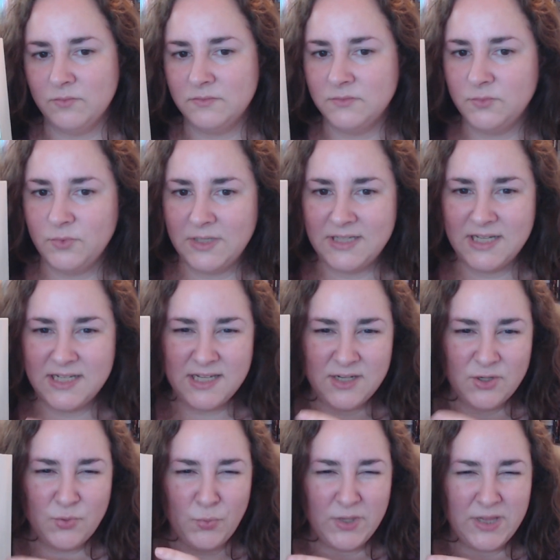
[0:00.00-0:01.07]
didn't
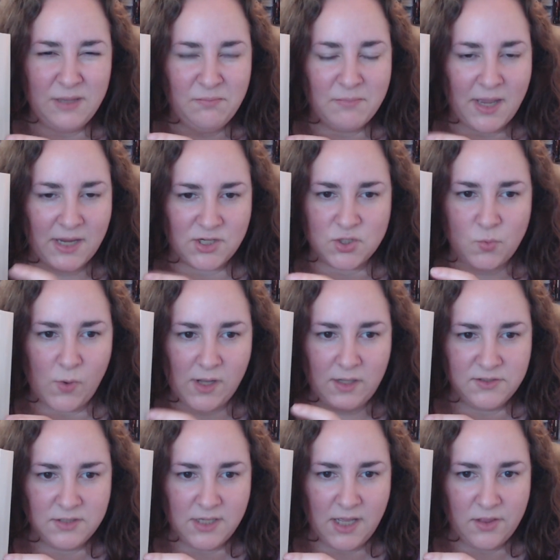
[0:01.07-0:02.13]
really mesh well
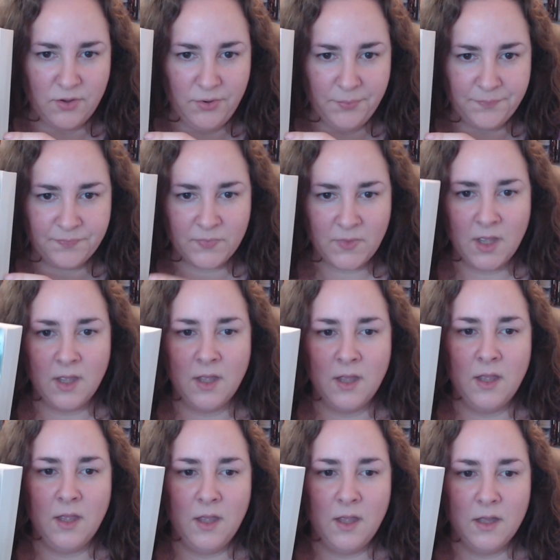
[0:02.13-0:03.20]
together.
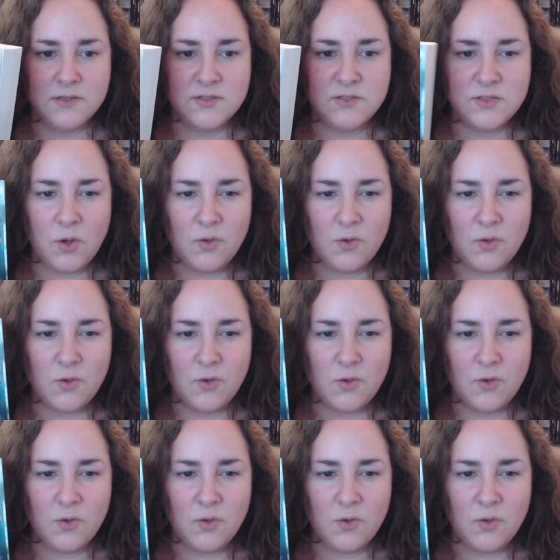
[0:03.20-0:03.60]
So